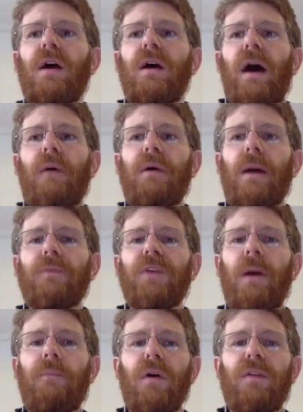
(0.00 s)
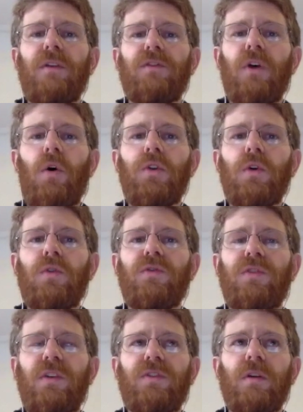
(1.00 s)
And what he comes up with is a whole new
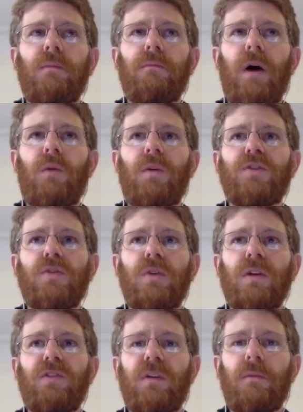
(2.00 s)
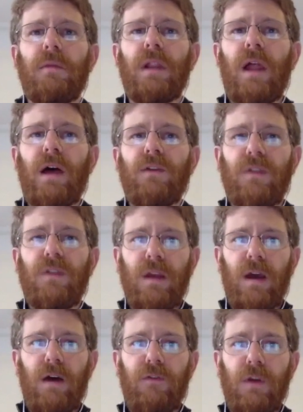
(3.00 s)
system by which you can symbolize
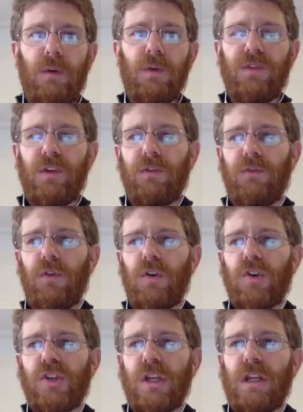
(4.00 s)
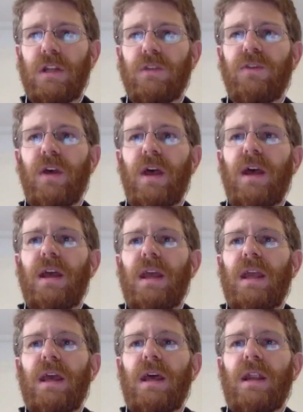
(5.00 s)
the frequencies of certain genes
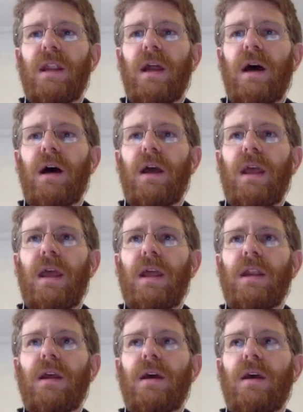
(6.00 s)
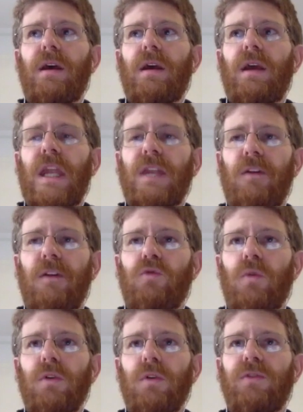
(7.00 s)
in
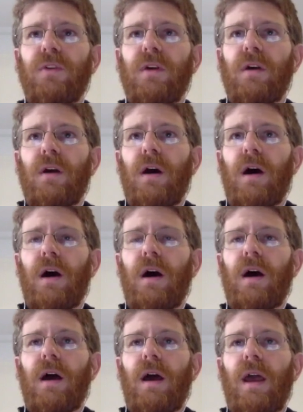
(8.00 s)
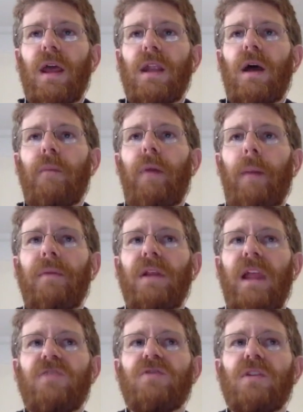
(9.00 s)
individuals, in
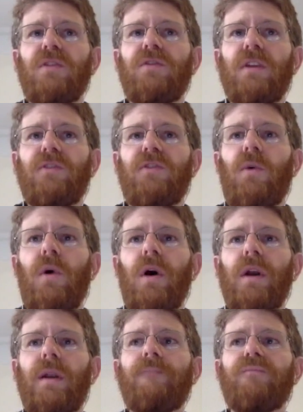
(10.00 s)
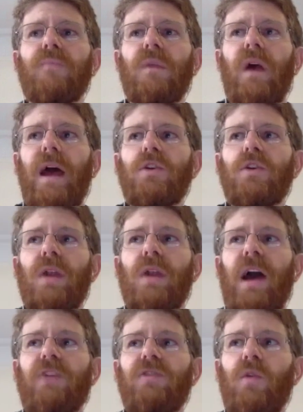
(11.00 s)
populations, and so on. And you can
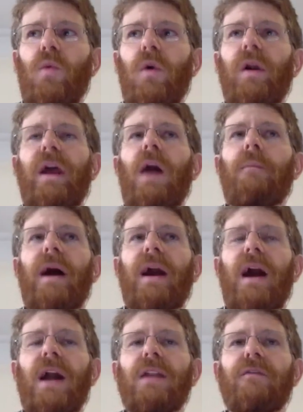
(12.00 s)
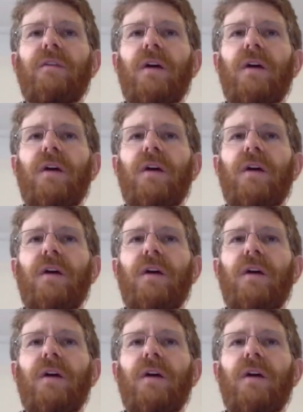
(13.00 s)
actually work out by a kind of